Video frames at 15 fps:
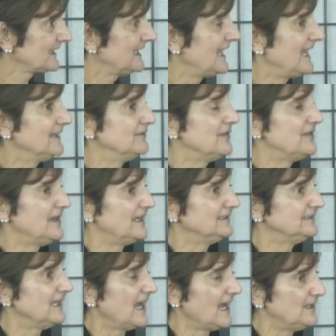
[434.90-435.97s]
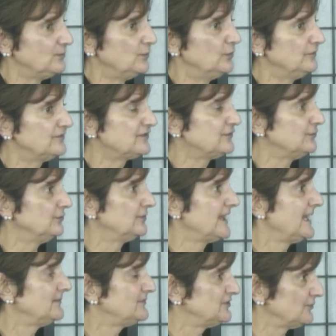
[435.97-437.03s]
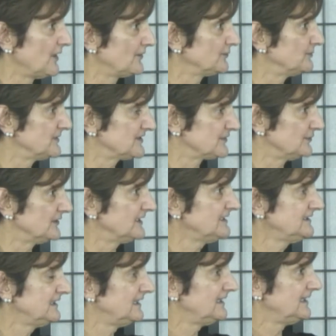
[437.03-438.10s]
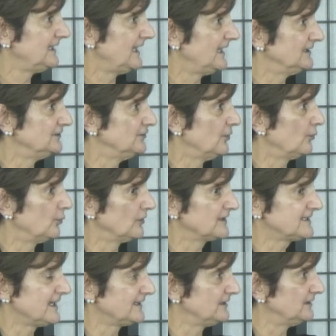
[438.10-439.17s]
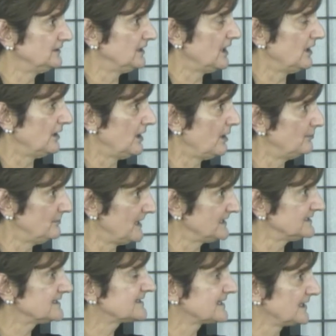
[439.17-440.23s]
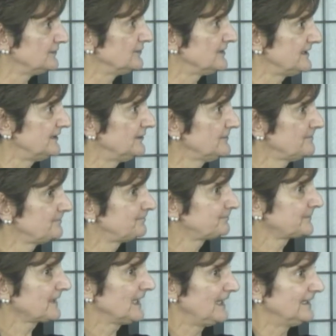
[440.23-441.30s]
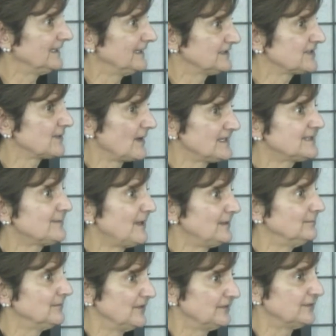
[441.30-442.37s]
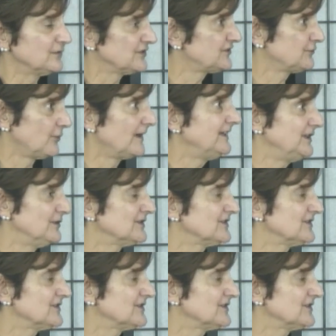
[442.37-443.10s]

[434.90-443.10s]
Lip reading: And then I moved to Cape Girardeau, Missouri, and worked at a men's center there. And so I spent the first 20 years